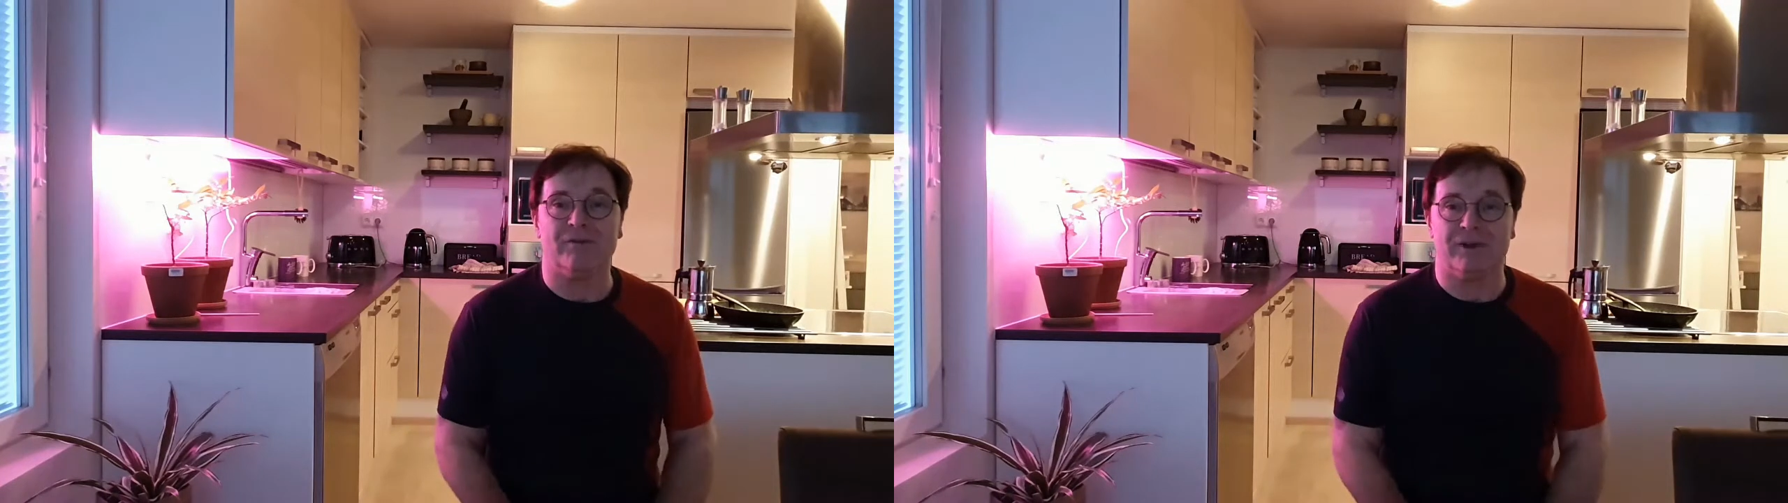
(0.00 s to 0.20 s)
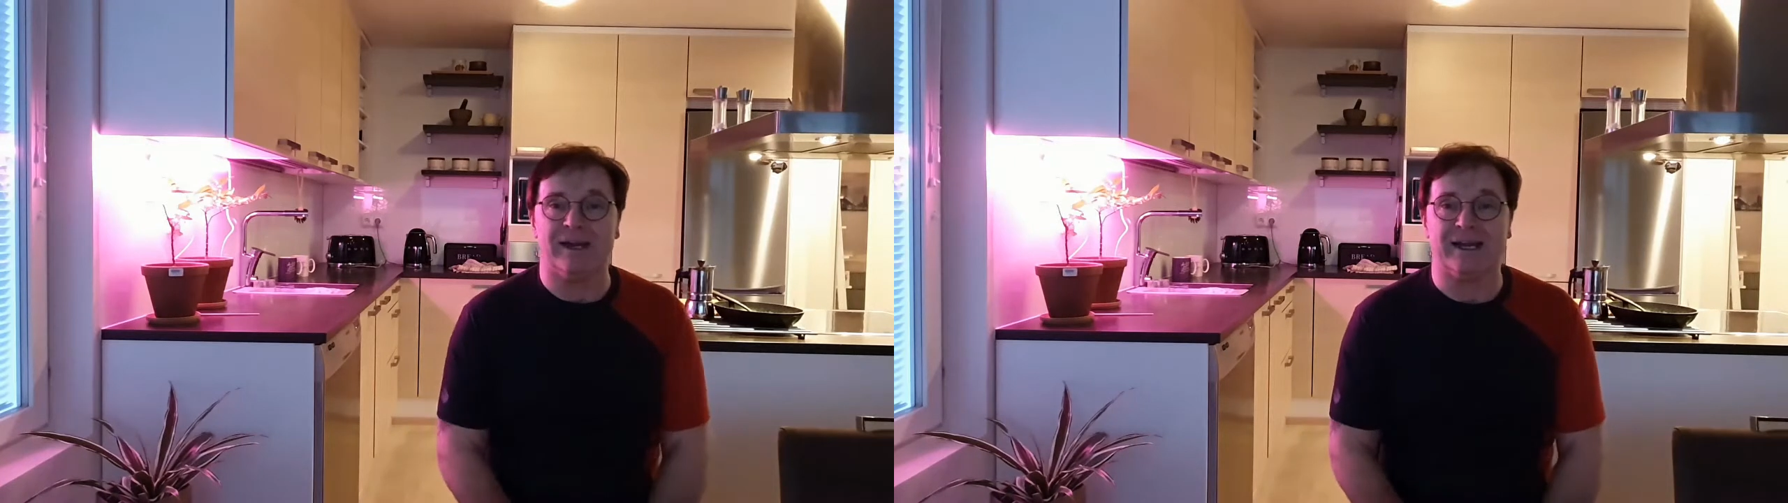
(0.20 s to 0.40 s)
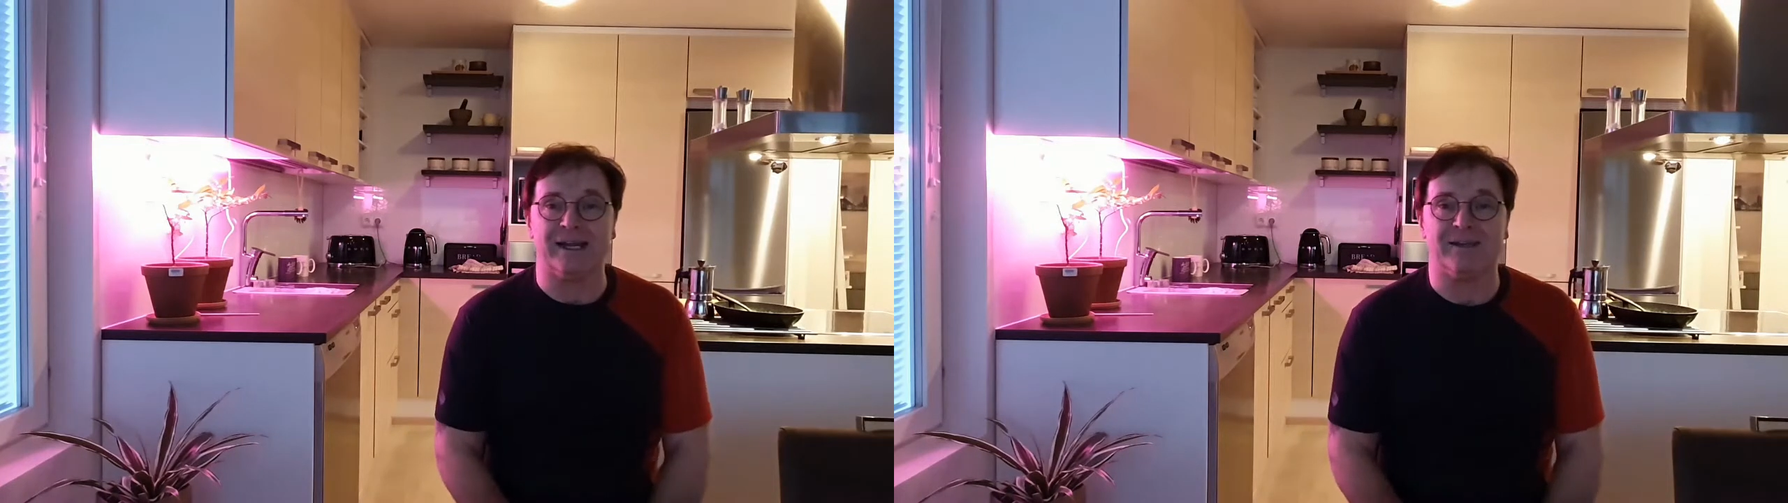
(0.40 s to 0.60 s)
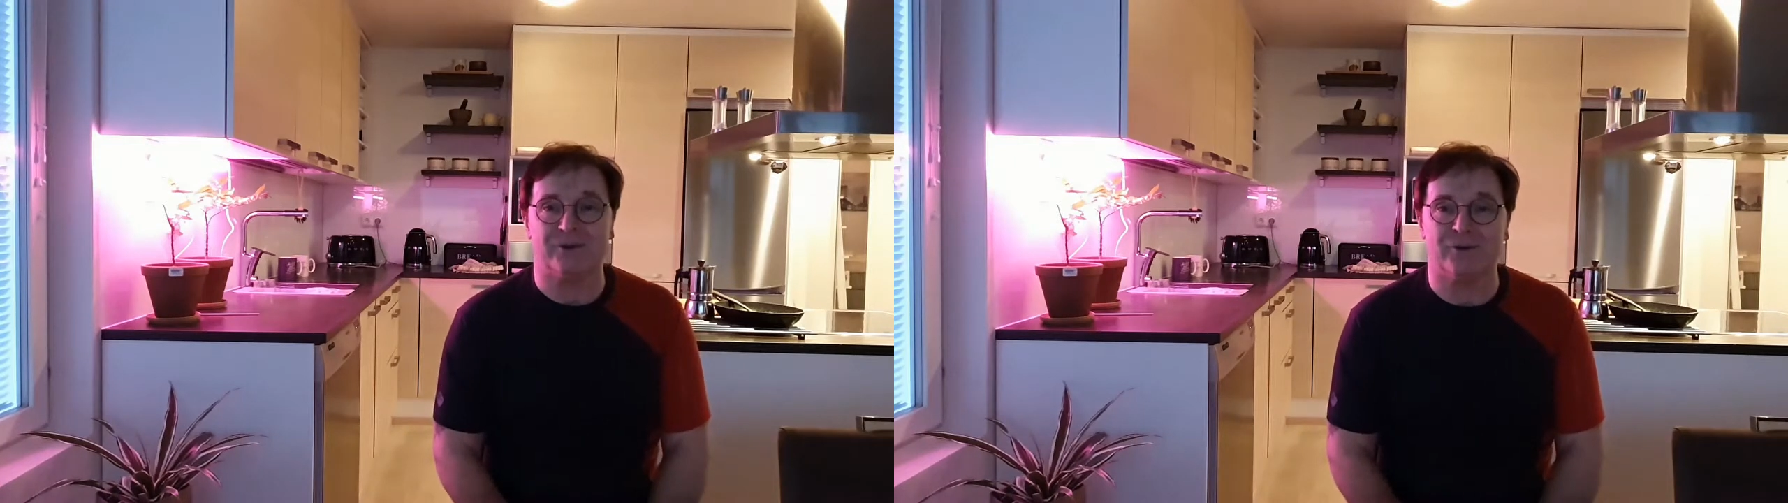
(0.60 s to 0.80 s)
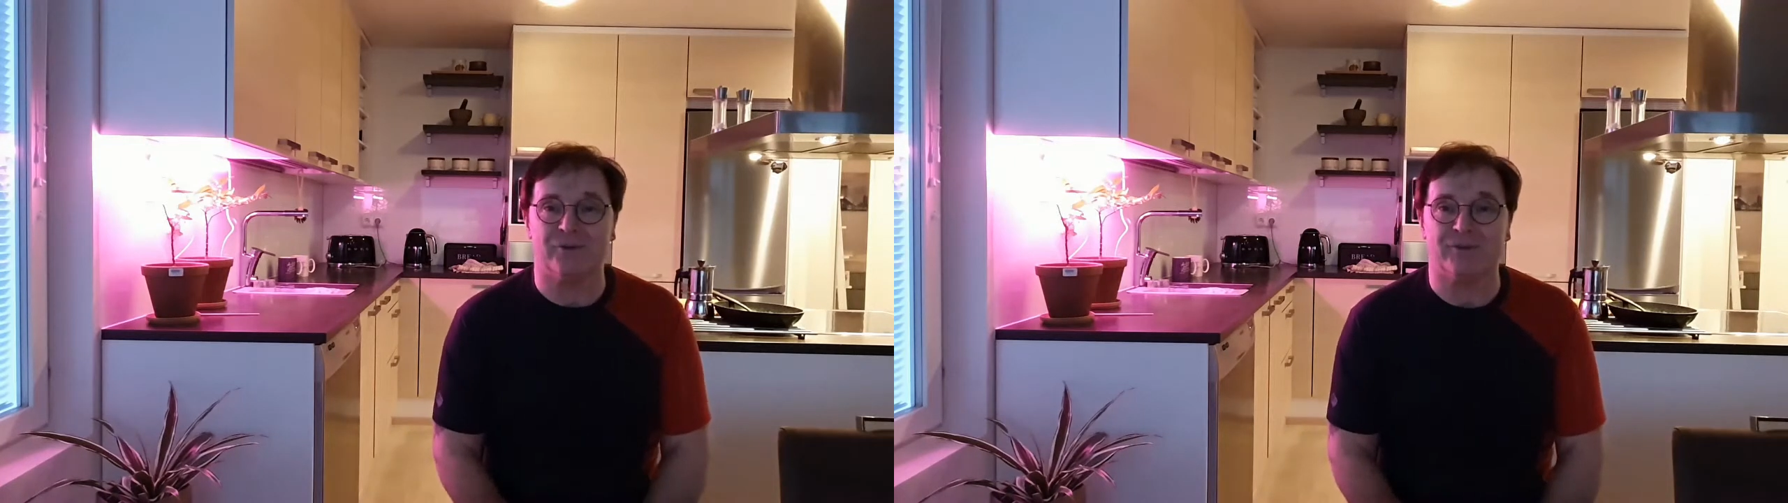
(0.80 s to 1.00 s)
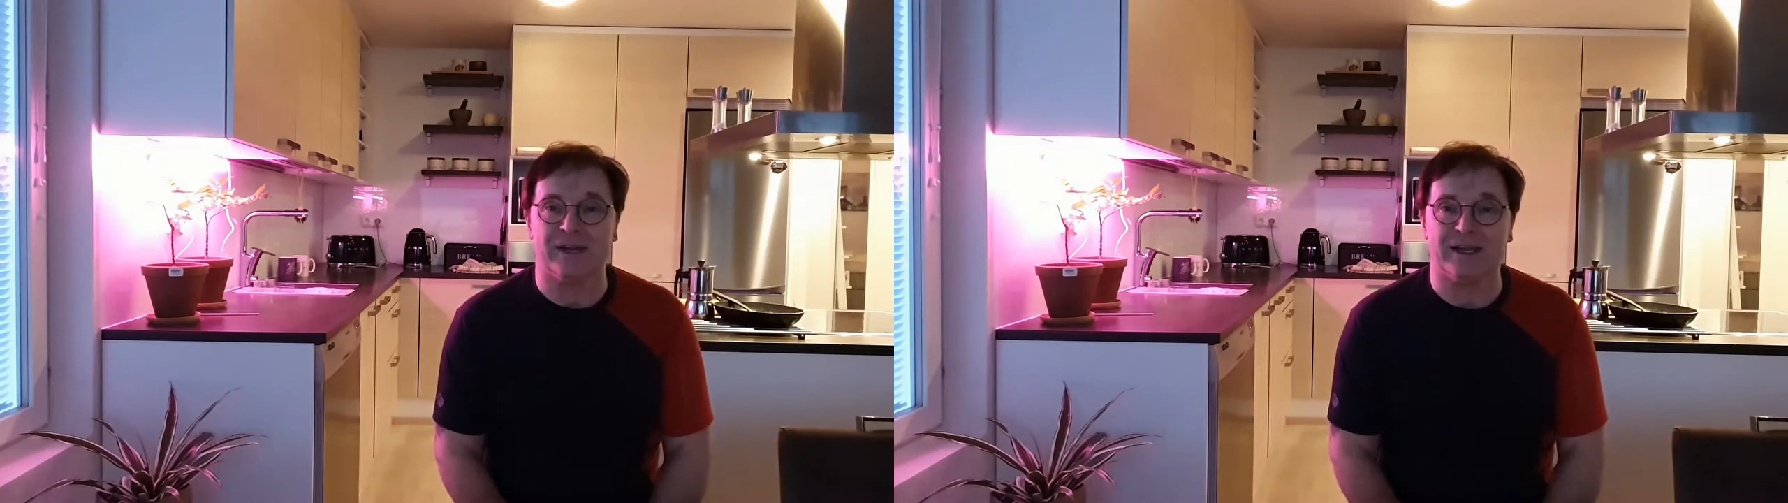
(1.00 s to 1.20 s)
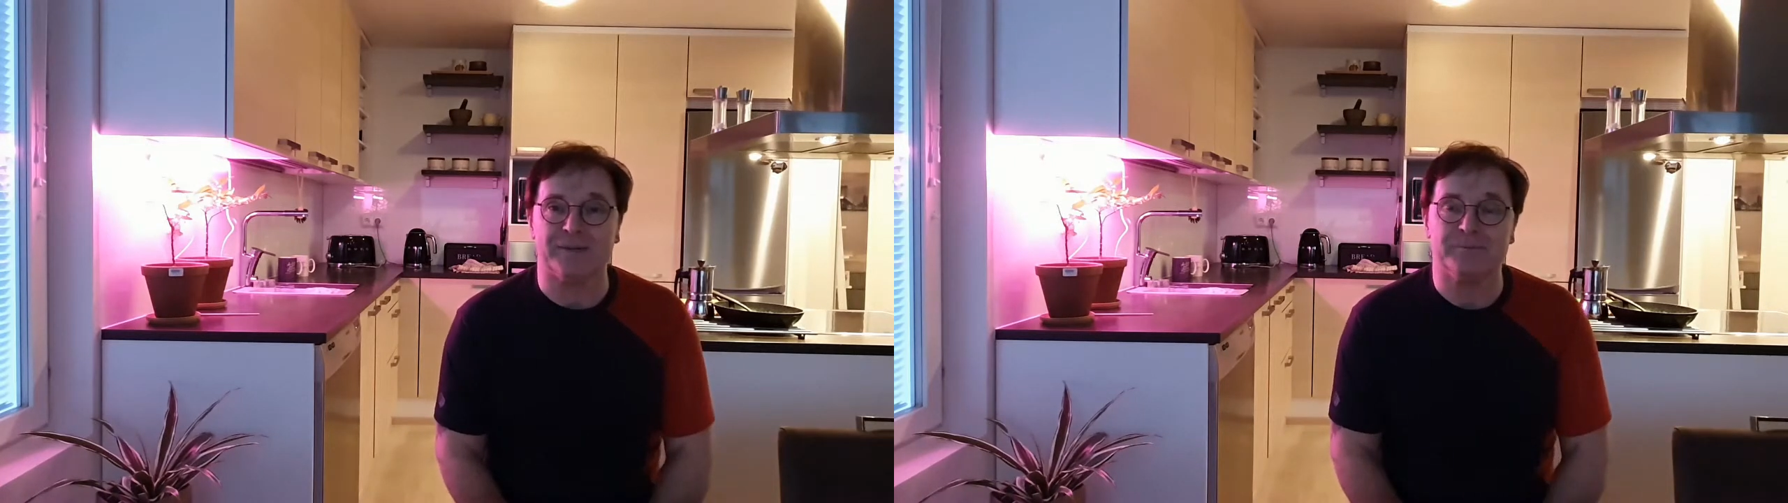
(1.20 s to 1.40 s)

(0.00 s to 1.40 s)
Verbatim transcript: really, truthfully.